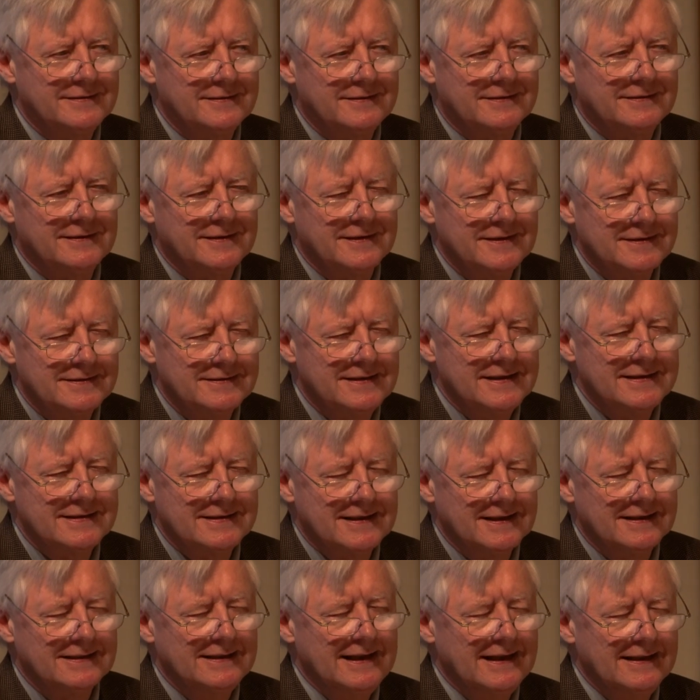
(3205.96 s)

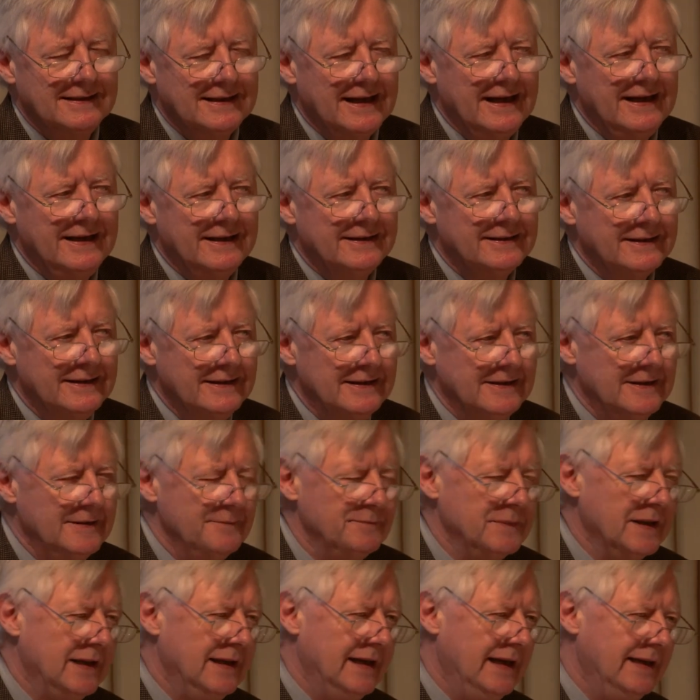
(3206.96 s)
consistently laid
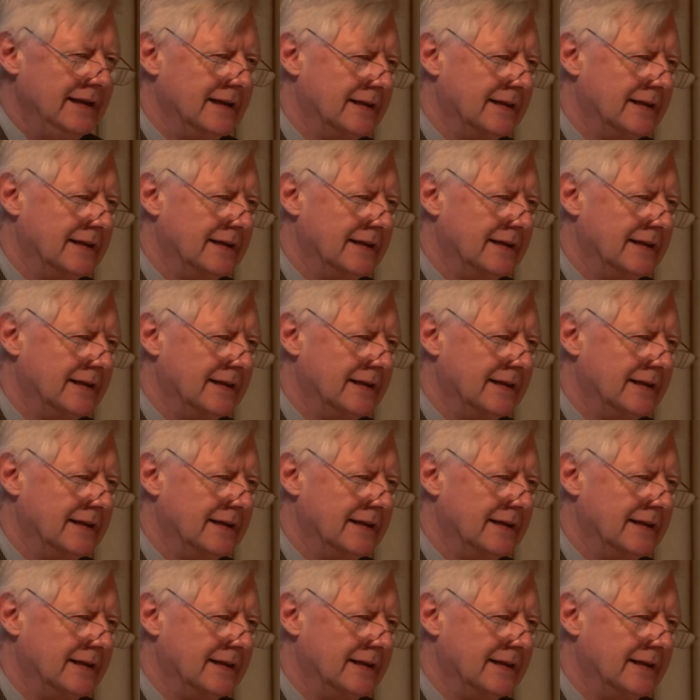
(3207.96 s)
in a